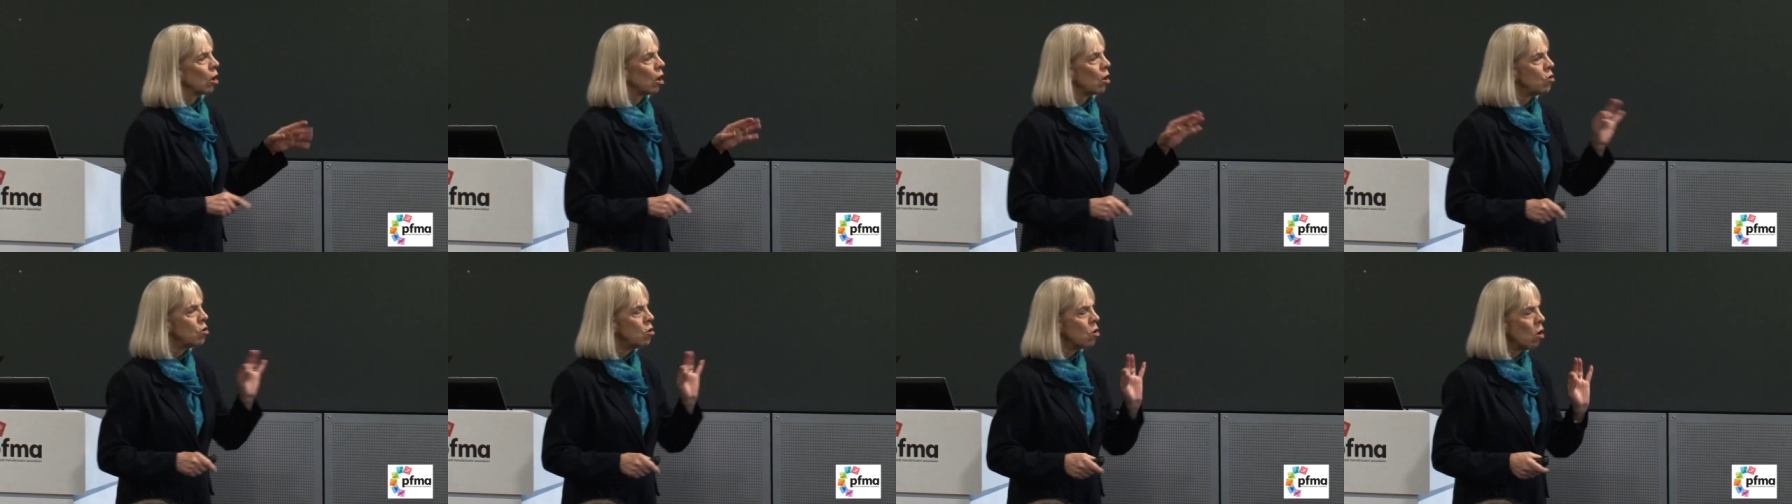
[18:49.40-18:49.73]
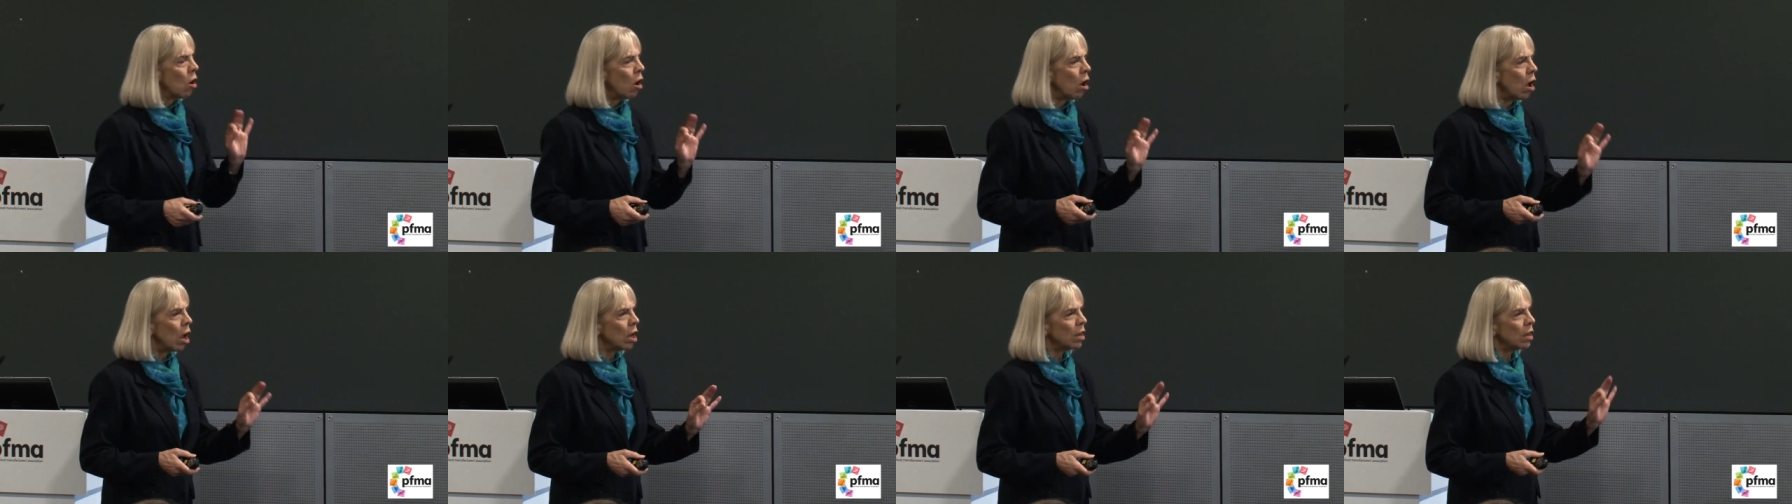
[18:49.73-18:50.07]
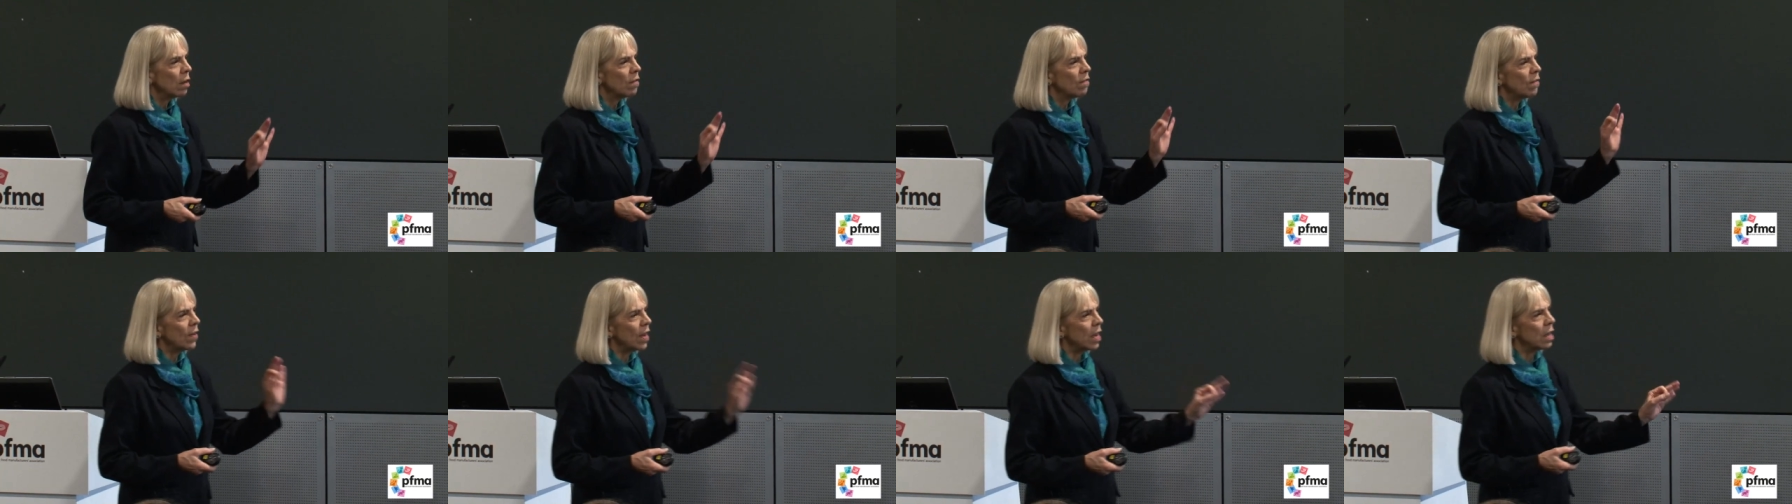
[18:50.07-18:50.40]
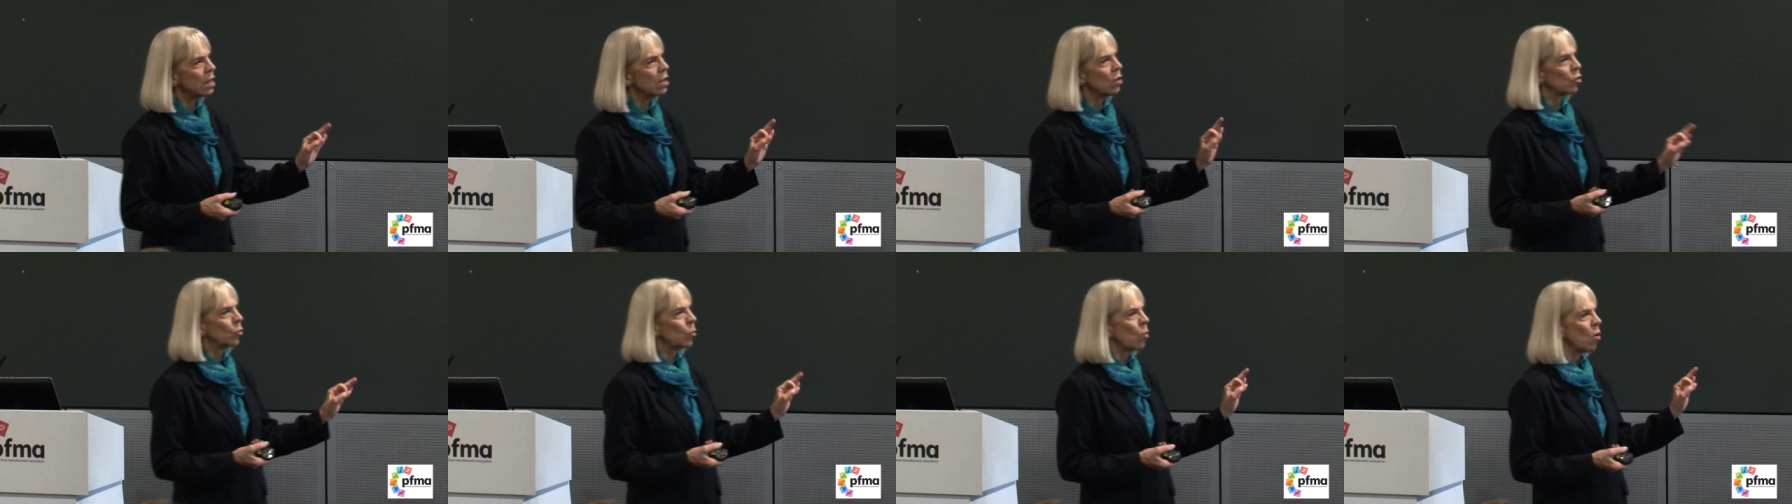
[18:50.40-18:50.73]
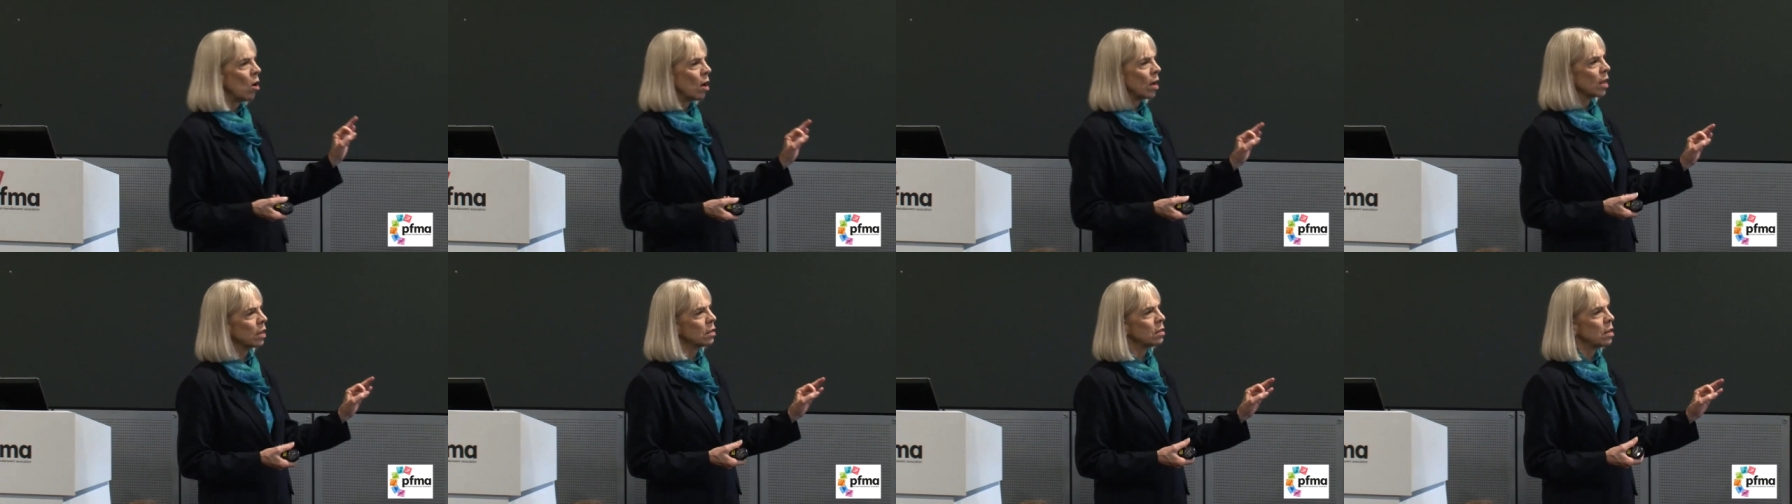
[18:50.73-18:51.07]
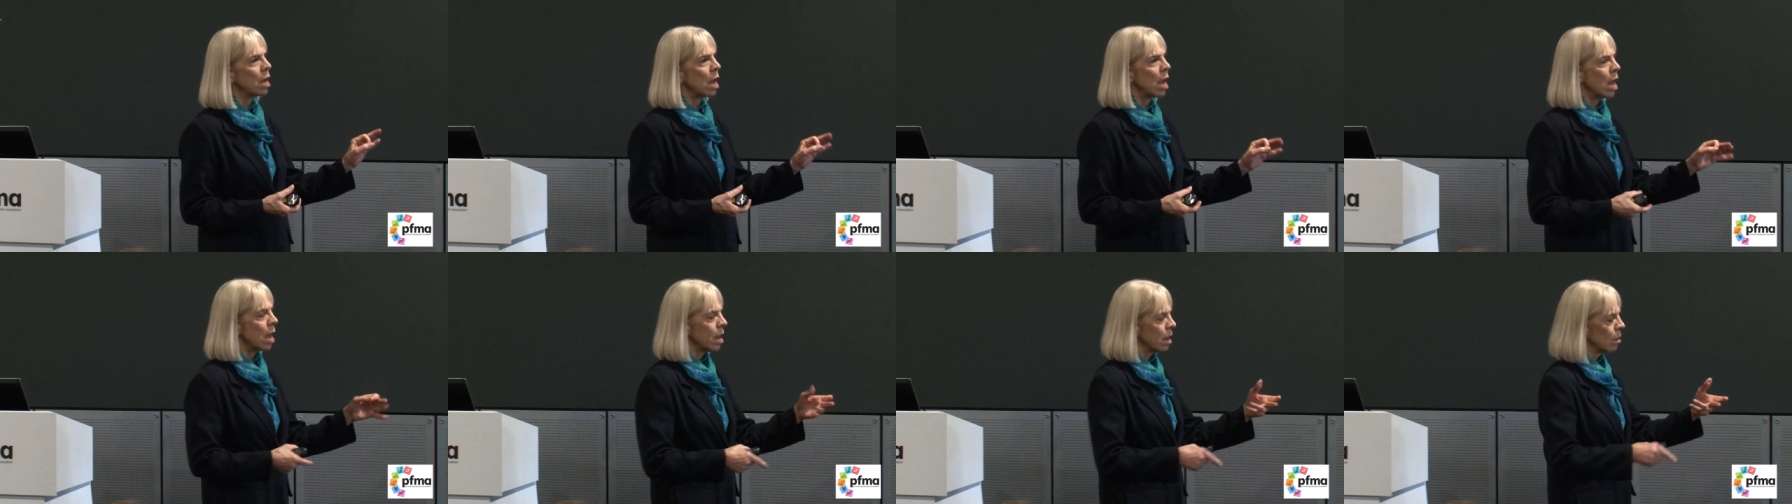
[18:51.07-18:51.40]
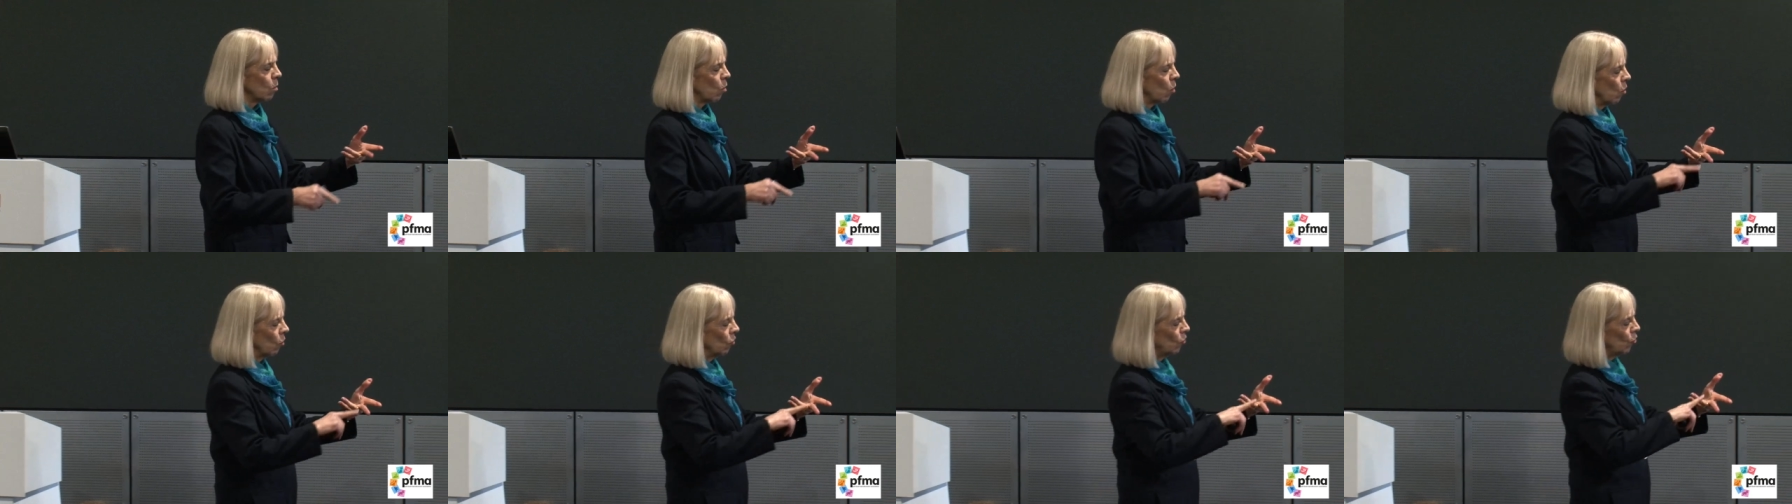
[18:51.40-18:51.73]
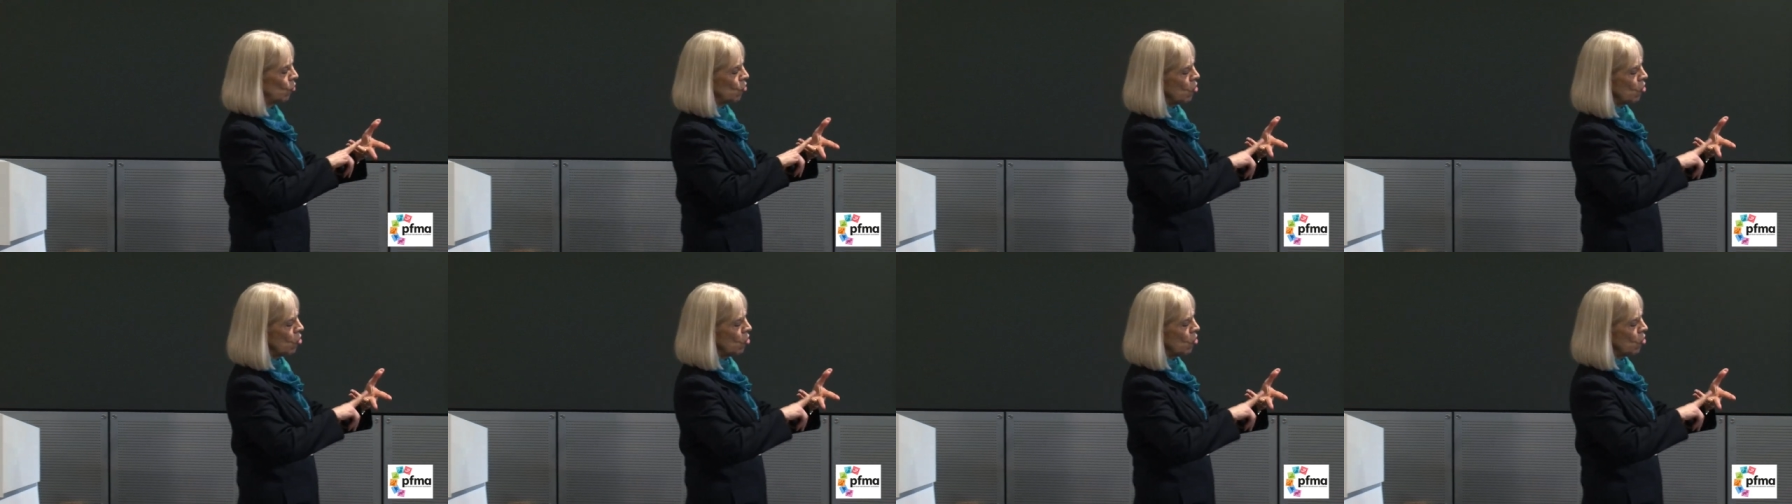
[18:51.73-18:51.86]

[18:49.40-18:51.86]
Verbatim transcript: not feed those products to animals,